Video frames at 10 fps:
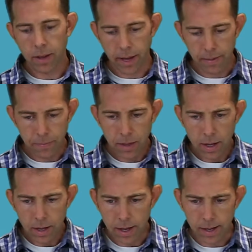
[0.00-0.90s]
Okay,
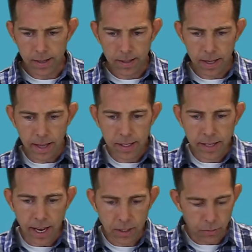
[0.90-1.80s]
in this
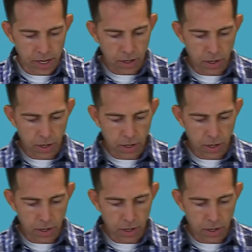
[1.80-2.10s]
case we can